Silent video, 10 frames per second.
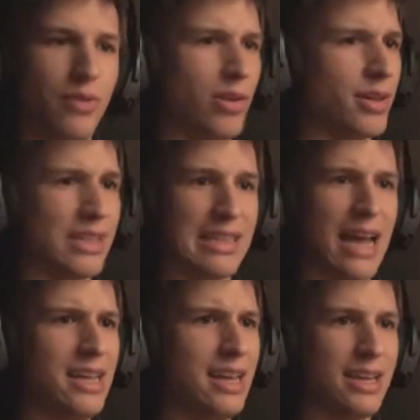If I'm gonna
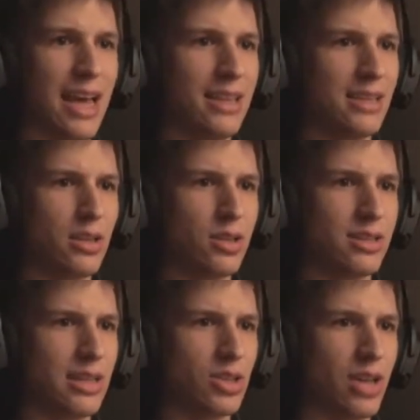die here again, then
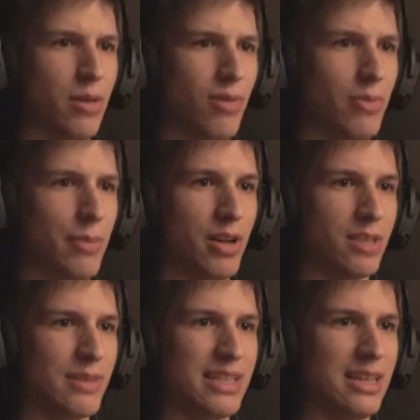that's okay with me,
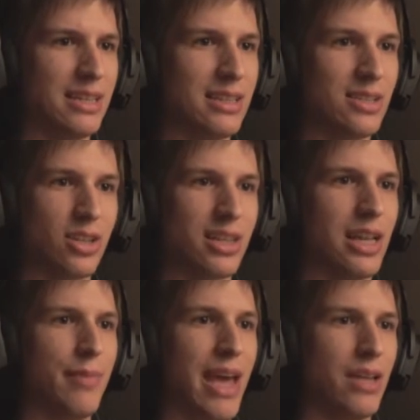because my sanity is gonna
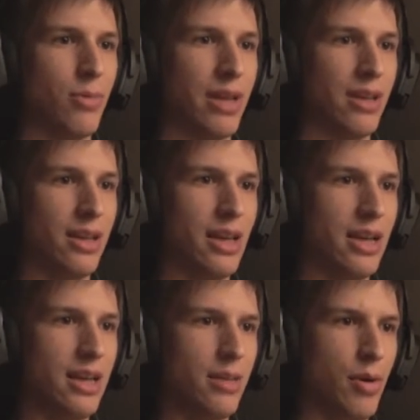kill me anyway,
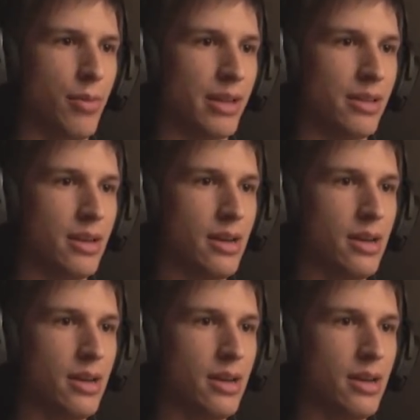in a moment.